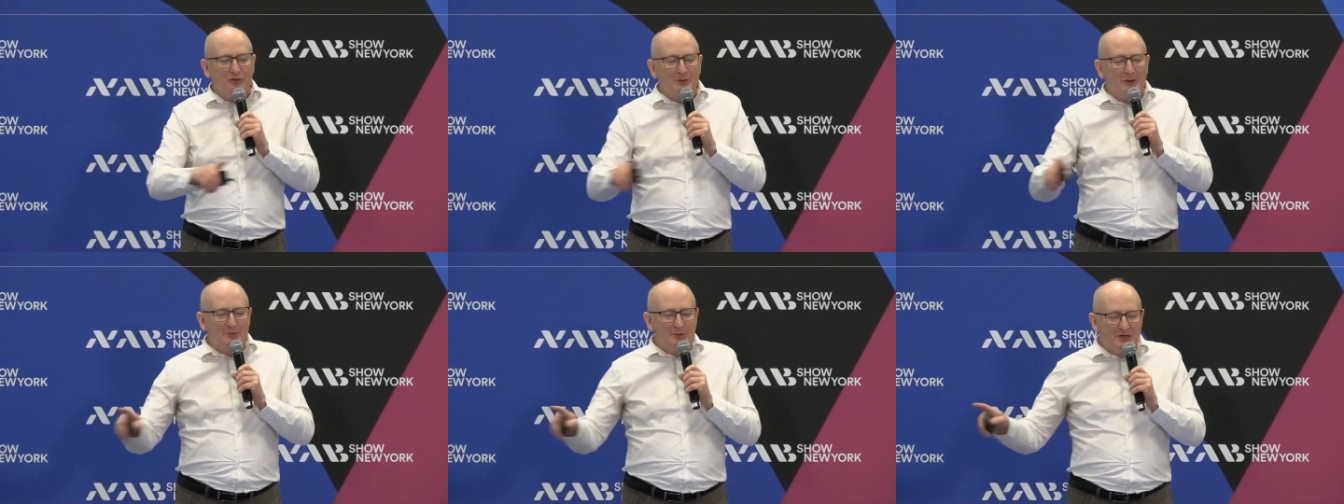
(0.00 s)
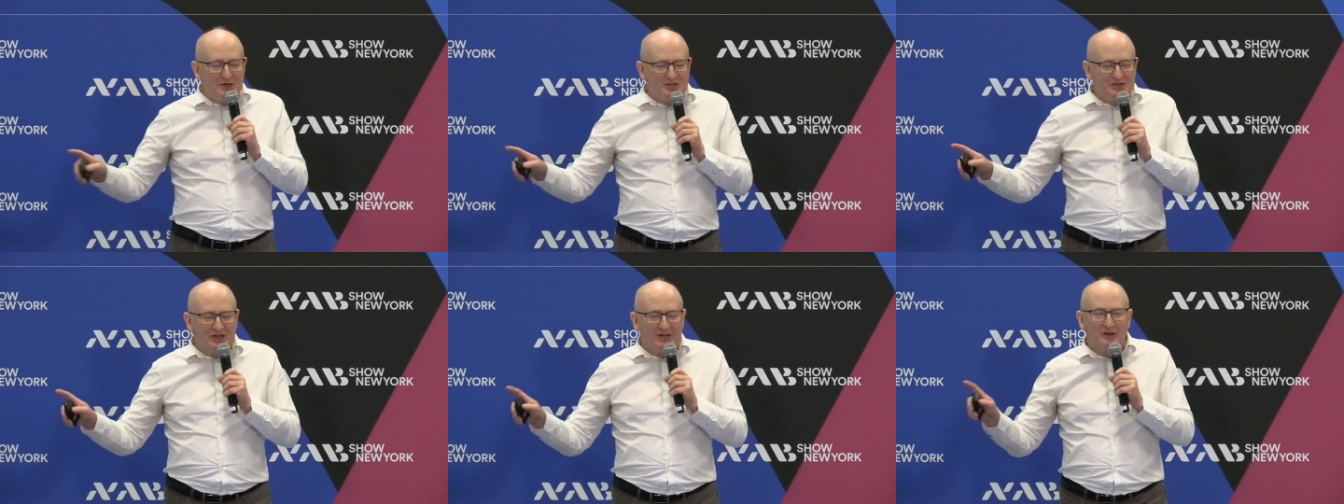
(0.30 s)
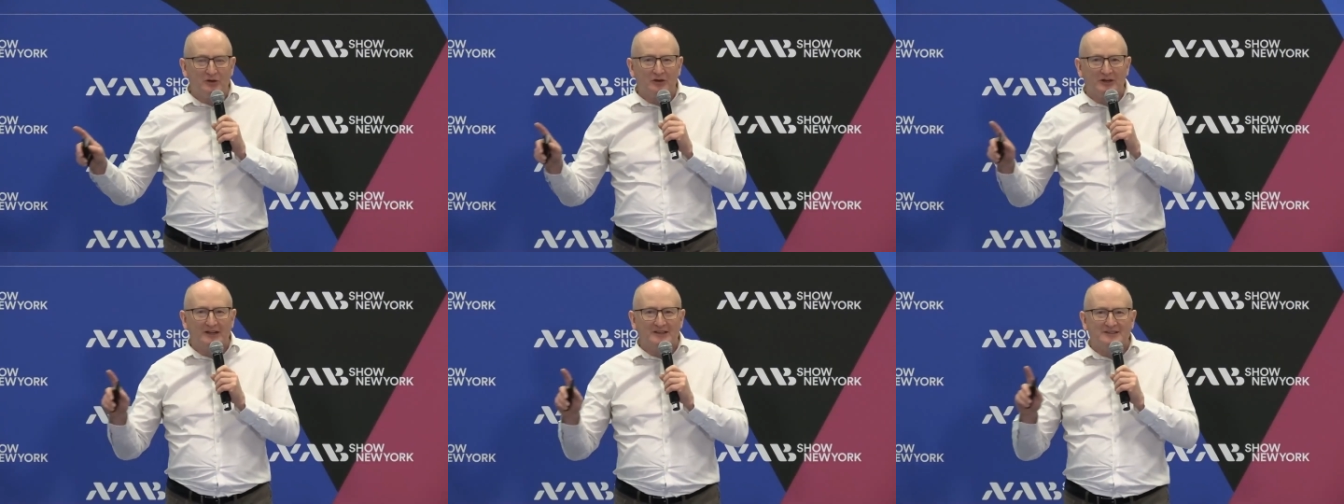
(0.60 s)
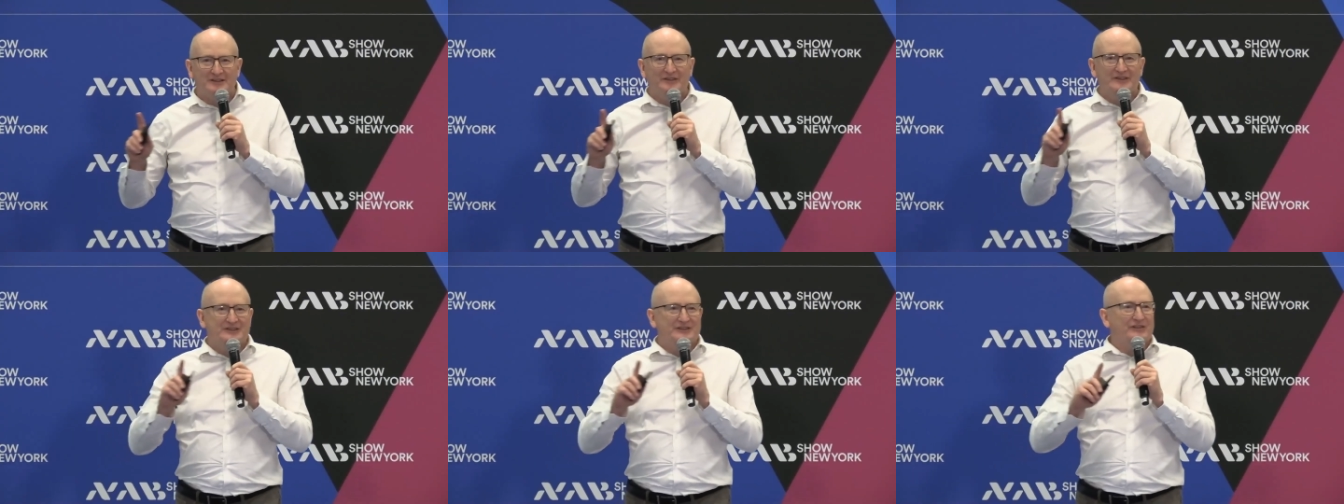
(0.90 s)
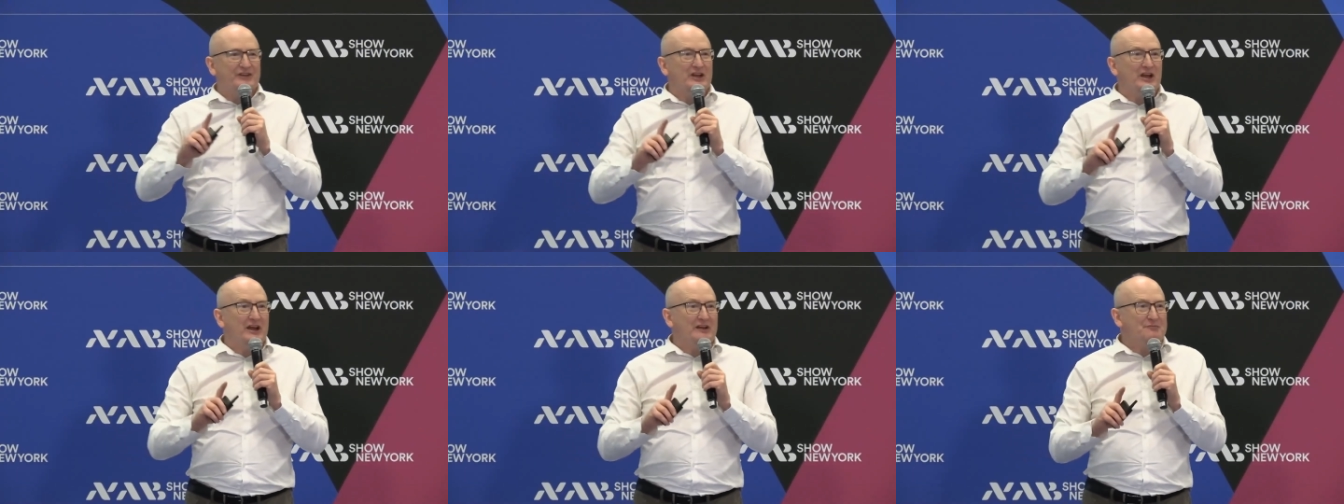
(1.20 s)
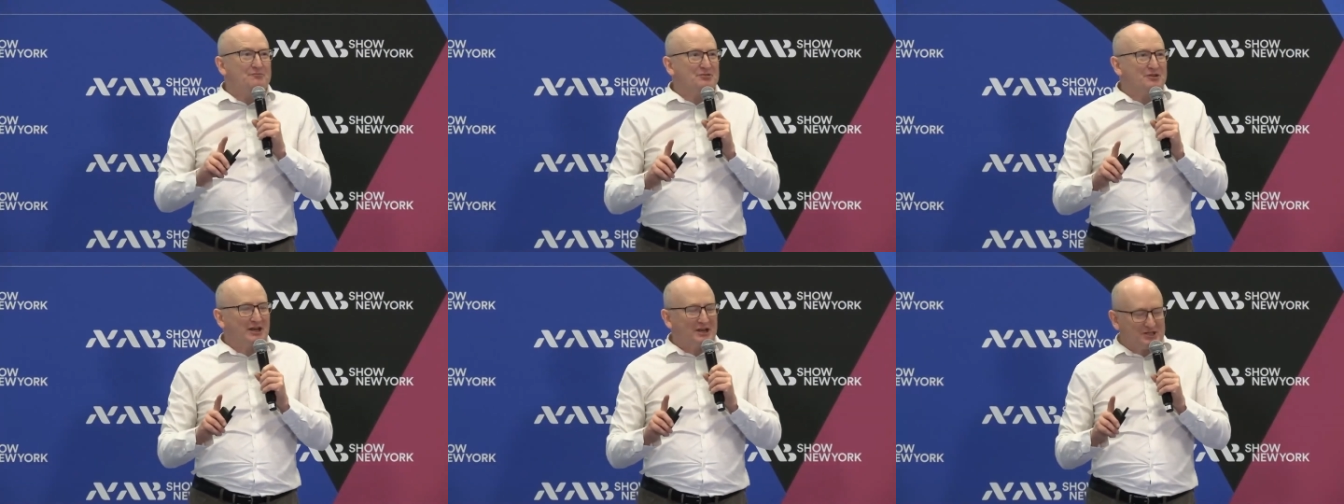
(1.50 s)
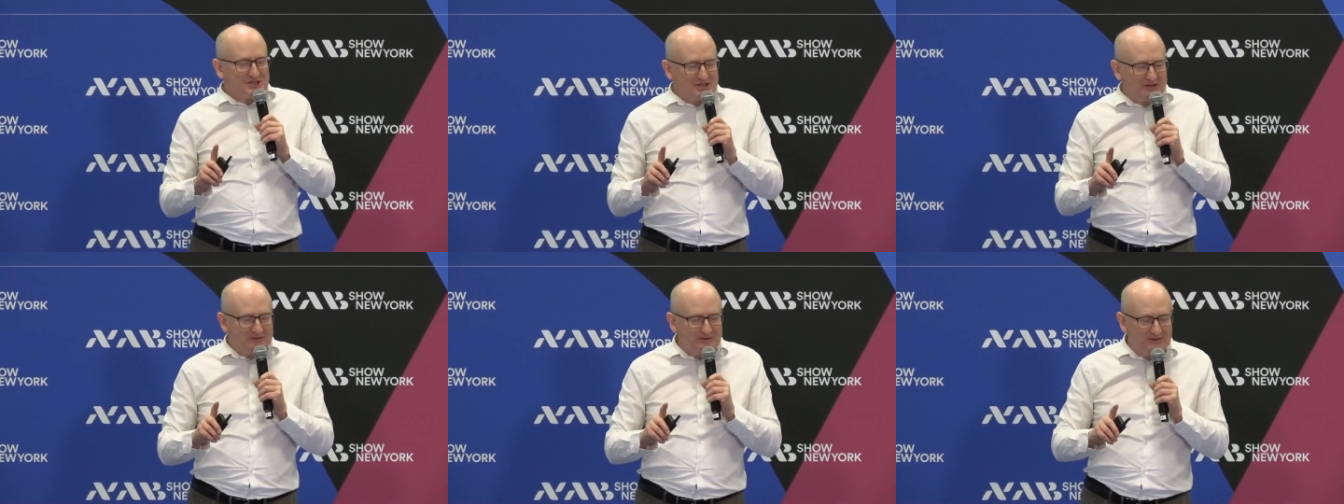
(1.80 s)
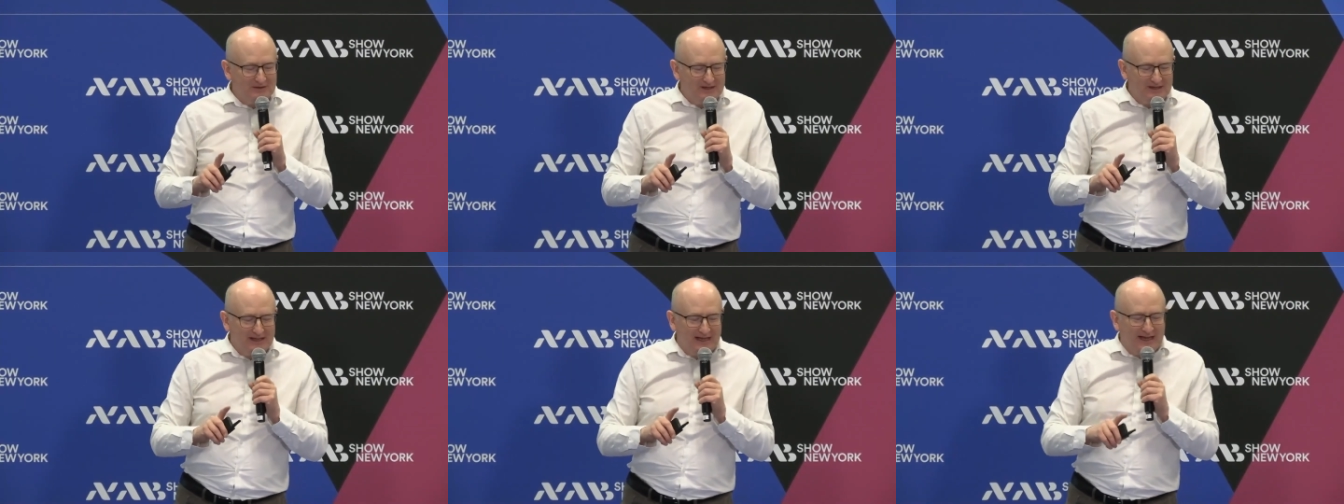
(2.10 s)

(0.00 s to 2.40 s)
from emerging connectivity for live production,